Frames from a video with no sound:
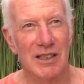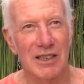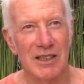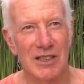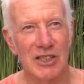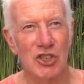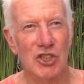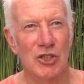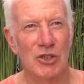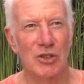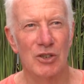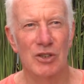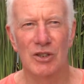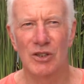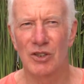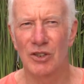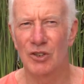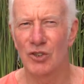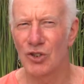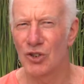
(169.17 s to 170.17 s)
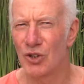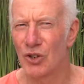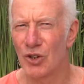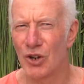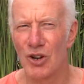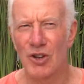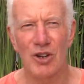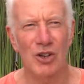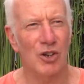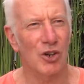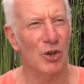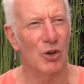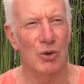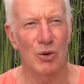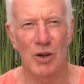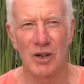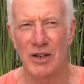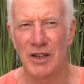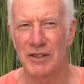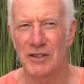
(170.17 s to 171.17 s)
an issue that you're not
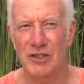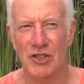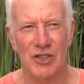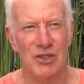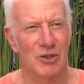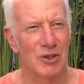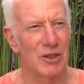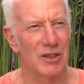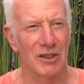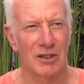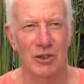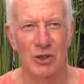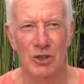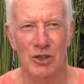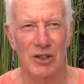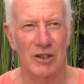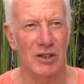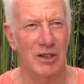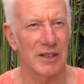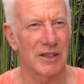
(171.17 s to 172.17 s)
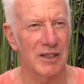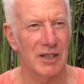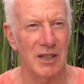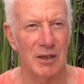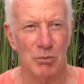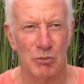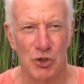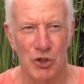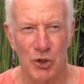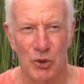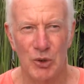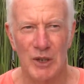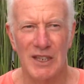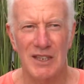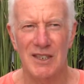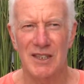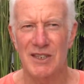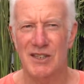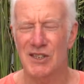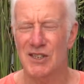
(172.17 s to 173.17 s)
quite sure, look, I keep doing
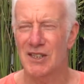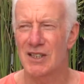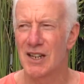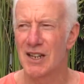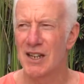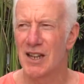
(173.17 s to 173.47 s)
this.